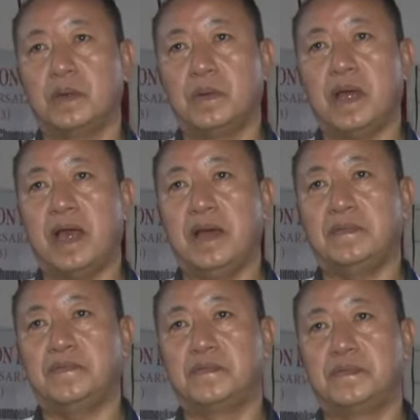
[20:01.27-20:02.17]
we
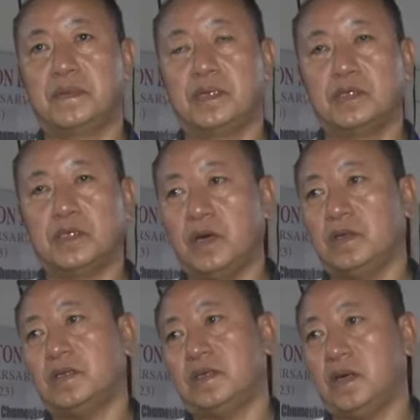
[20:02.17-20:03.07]
have
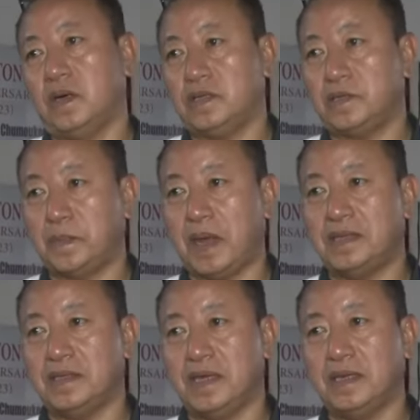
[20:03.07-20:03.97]
sought God's
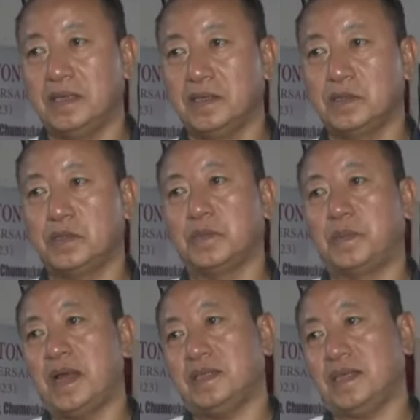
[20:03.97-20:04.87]
blessing to
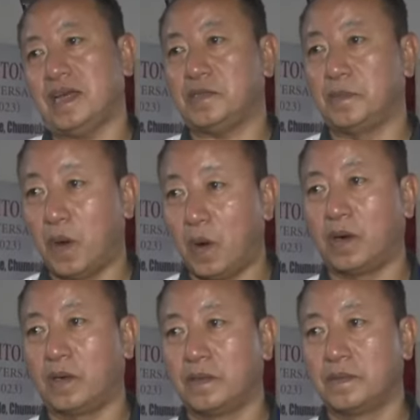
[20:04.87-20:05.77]
bless us
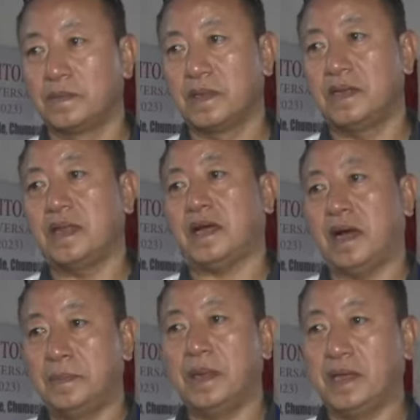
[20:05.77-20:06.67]
more in the
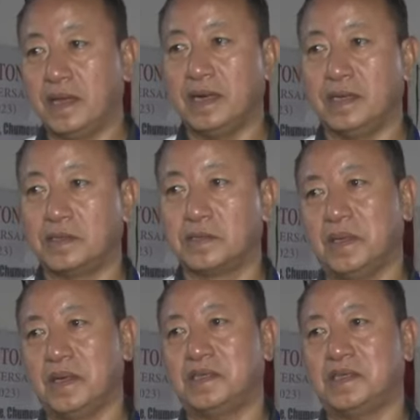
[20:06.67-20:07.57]
coming years.
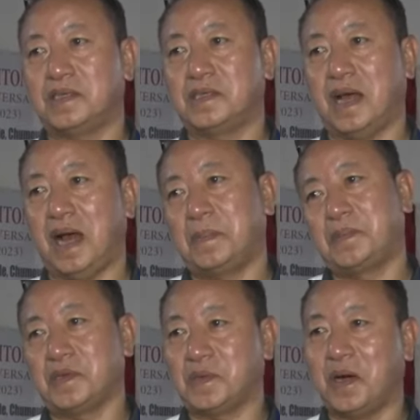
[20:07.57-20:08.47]
It's
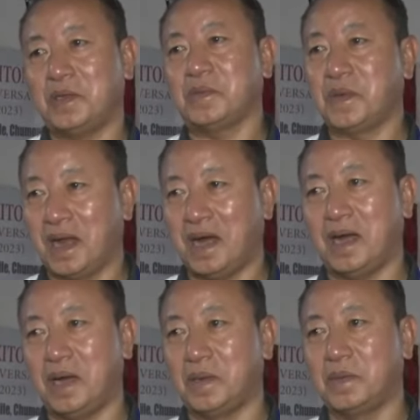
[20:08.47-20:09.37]
up to God
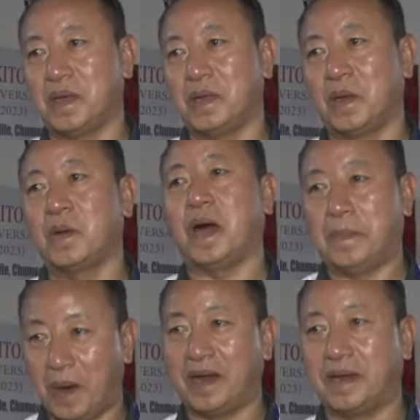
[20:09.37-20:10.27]
we
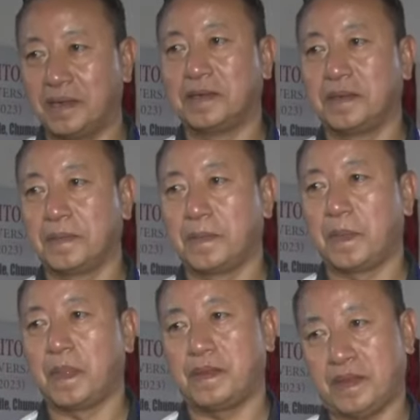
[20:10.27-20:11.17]
look upon.
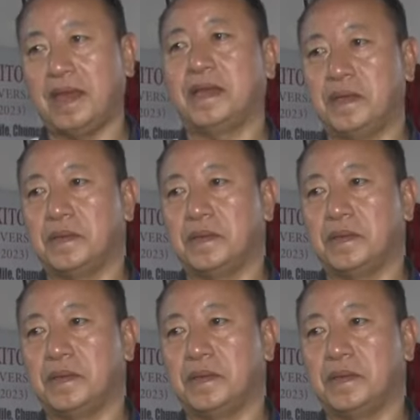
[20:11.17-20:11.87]
Thank you.